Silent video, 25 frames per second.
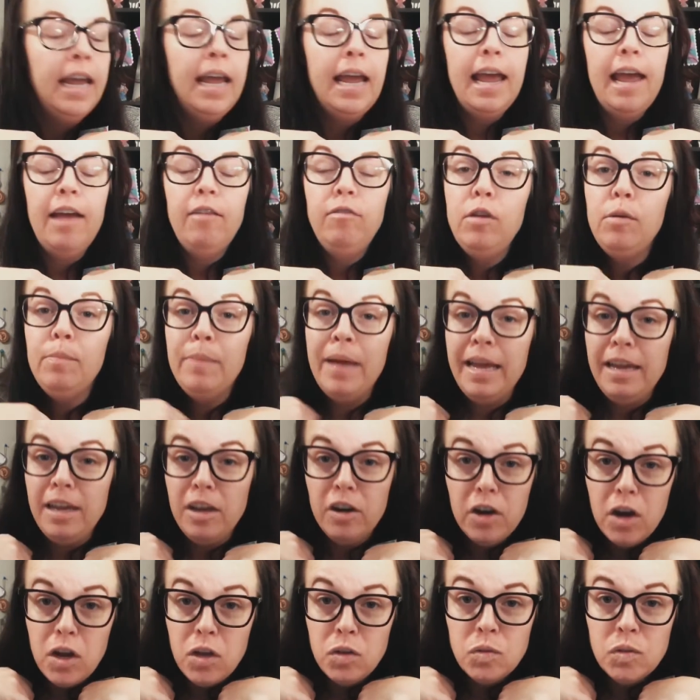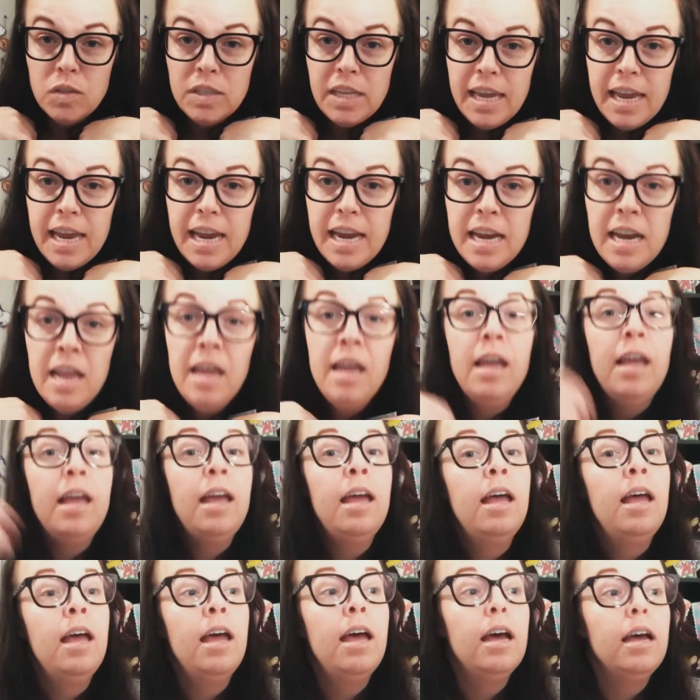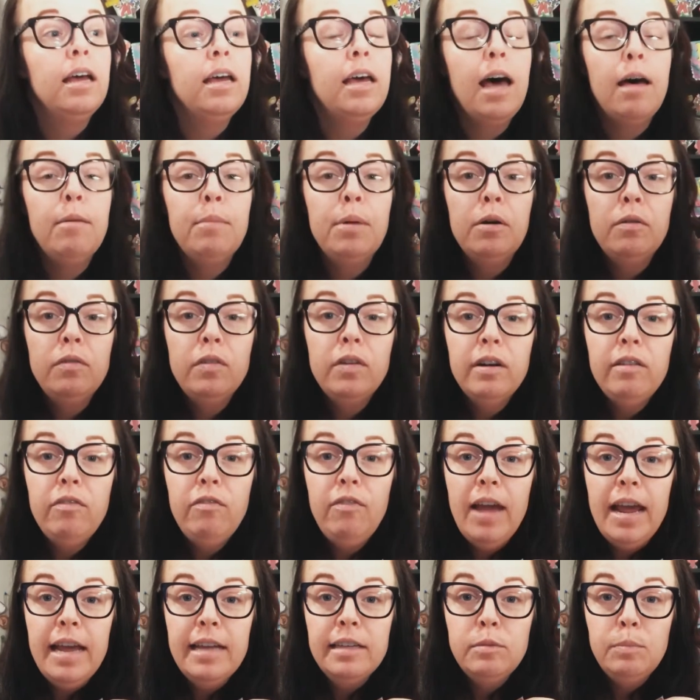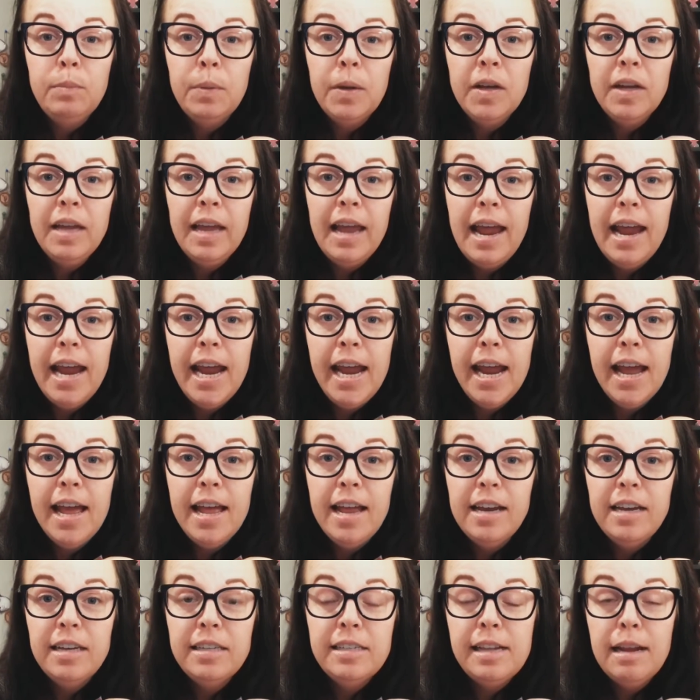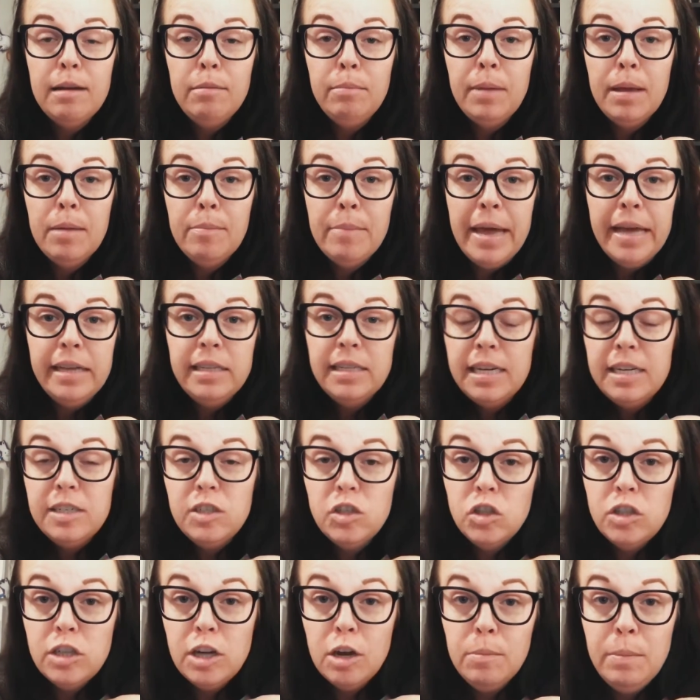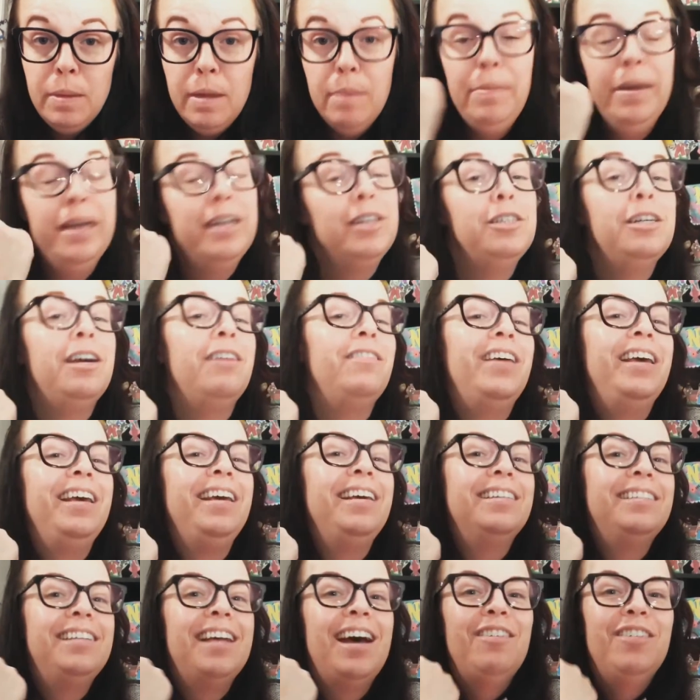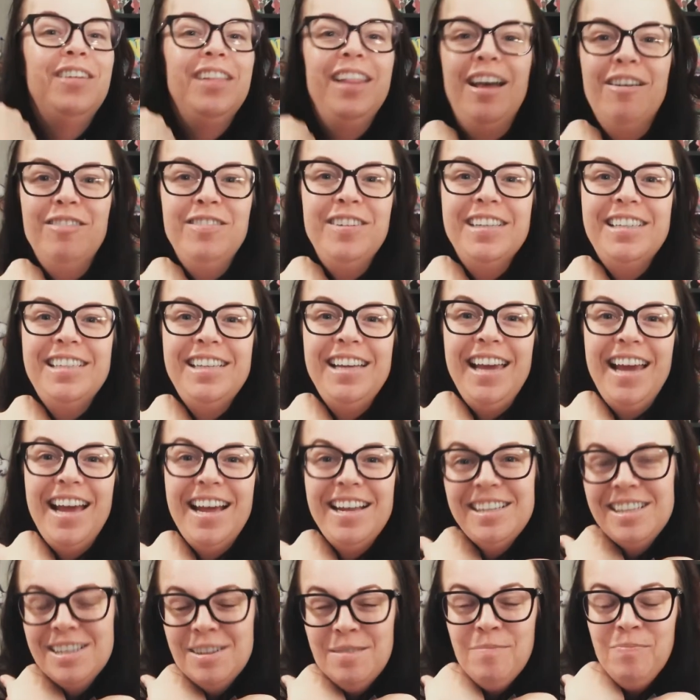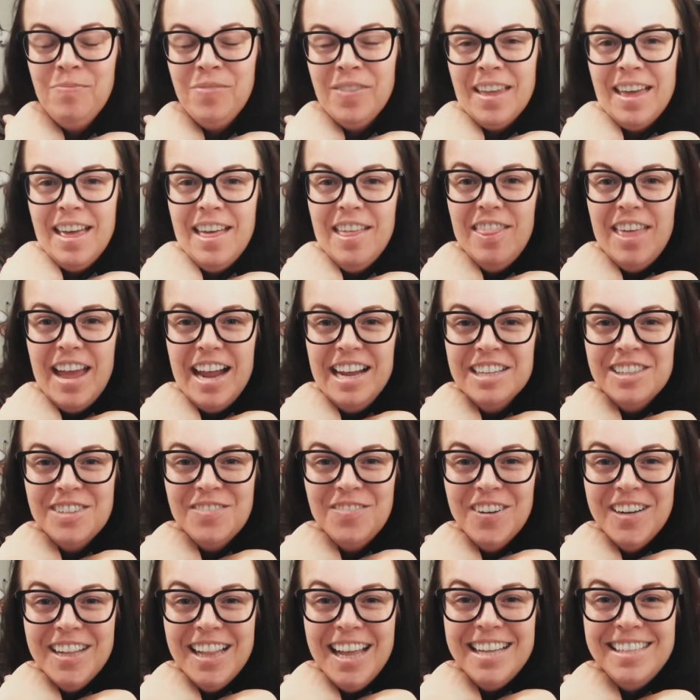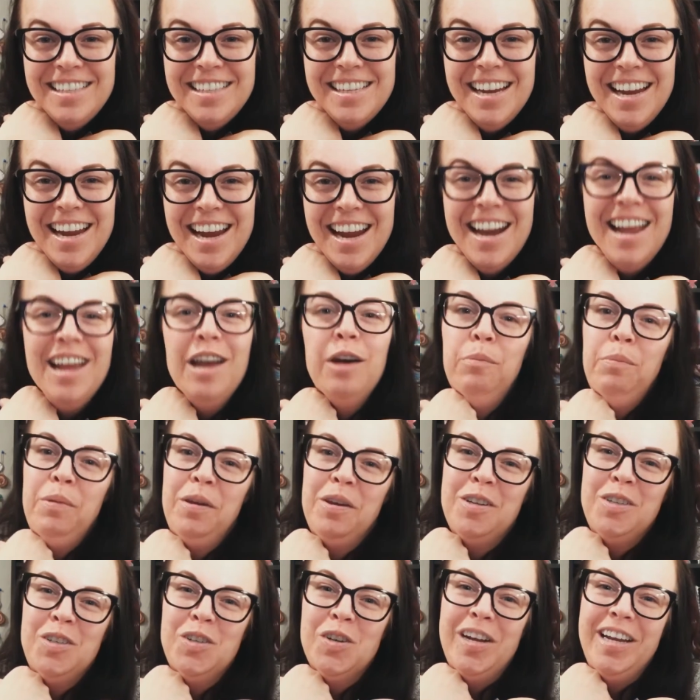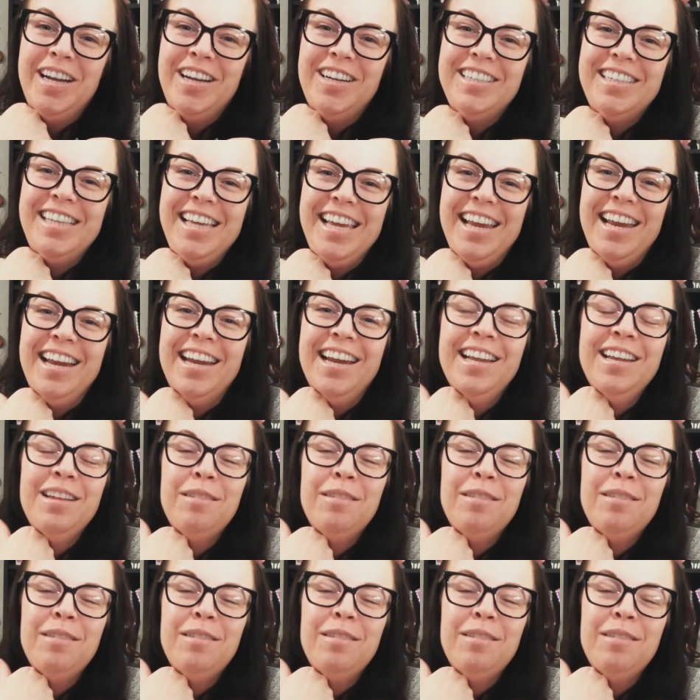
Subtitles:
if you make your own zine, come over to Facebook and send me a message and show me a picture of it, because I would love to see it. Thanks for listening, and I hope you enjoy your zine.